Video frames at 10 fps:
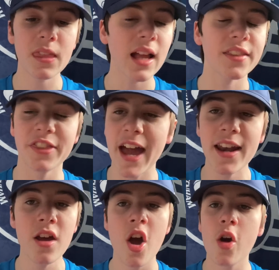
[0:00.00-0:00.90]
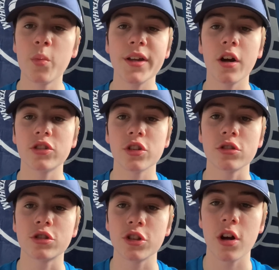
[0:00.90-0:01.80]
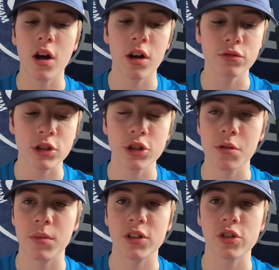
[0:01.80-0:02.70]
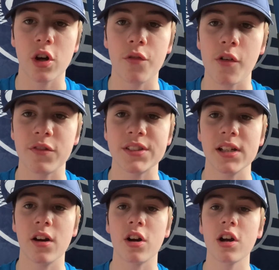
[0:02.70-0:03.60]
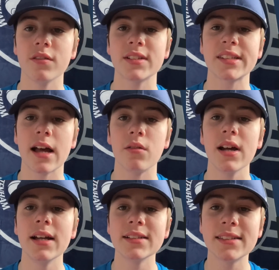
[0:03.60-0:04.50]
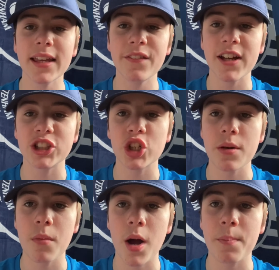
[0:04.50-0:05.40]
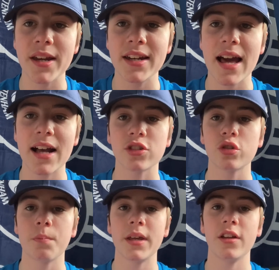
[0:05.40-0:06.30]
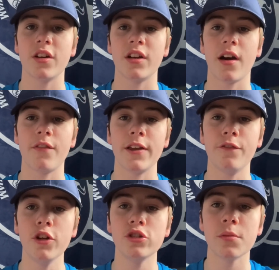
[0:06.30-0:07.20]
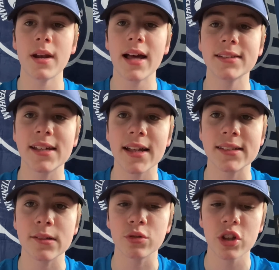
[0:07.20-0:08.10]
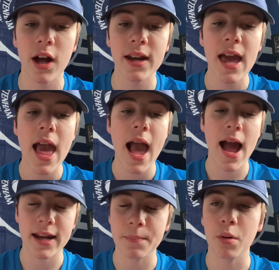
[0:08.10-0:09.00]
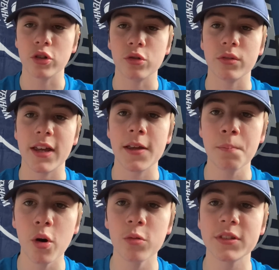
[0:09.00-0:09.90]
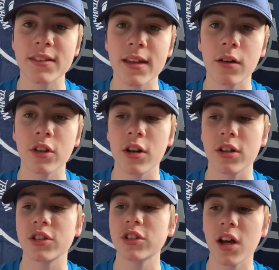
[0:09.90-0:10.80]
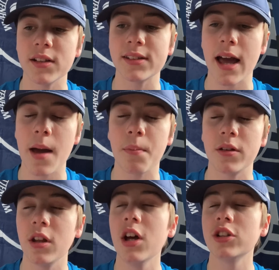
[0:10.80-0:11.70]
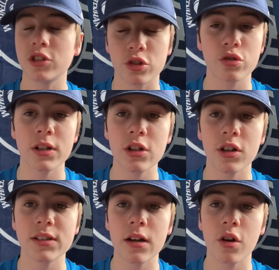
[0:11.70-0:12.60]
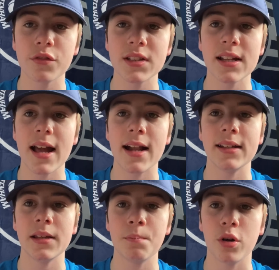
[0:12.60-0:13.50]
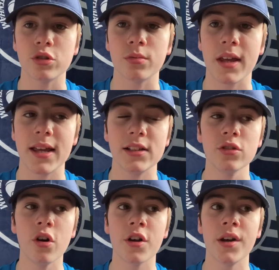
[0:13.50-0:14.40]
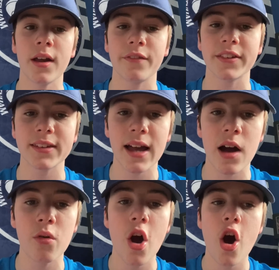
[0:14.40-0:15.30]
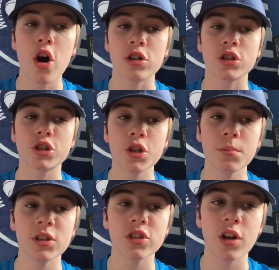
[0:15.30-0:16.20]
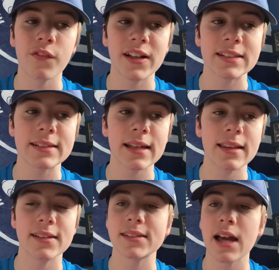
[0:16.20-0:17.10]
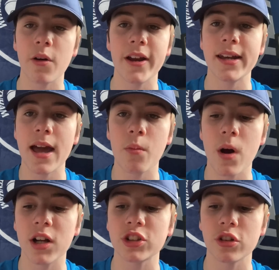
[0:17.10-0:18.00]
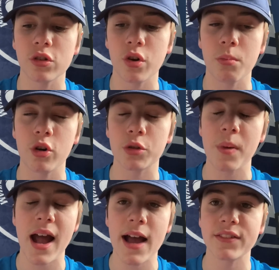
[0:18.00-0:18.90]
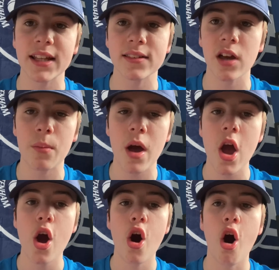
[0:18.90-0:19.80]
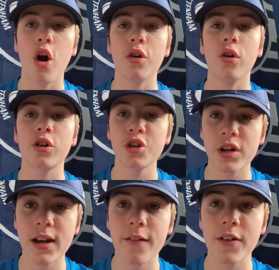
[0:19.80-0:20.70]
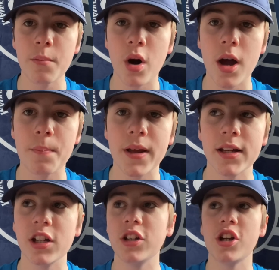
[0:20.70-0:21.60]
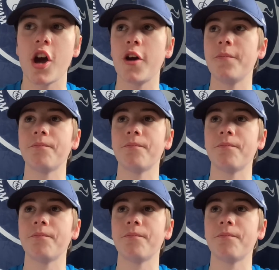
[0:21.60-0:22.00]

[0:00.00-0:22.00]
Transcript: Then we go to the recruitment staff, obviously. Our current scout, Steve Hitchin, in my opinion, has not been good enough. He flew to Milan to get the deal done and he bottled it. He bottled the deal that looked certain to happen, the Skriniar deal, obviously, and he bottled it. He's not a good enough scout. Our recruitment staff, as I say, the scouting networks that Tottenham Hotspur have set up are not good enough, in my opinion. You know,